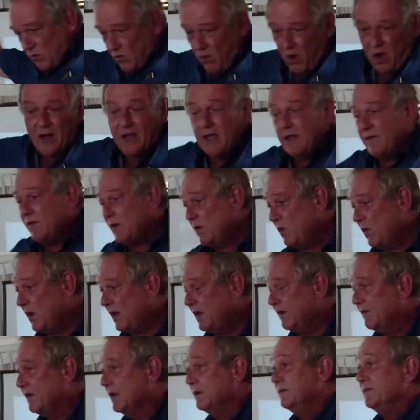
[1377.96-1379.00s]
whatever,
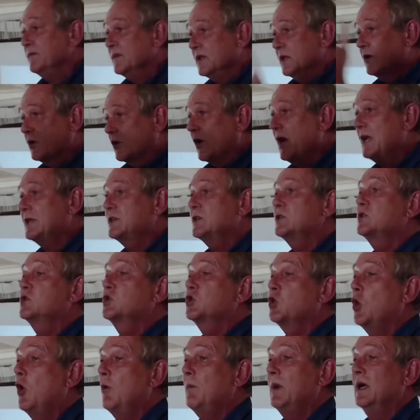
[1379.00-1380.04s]
whatever. The greatest
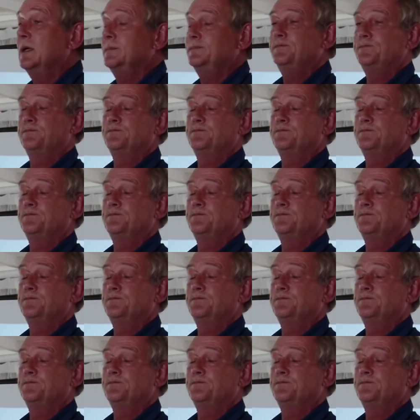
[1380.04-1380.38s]
trauma.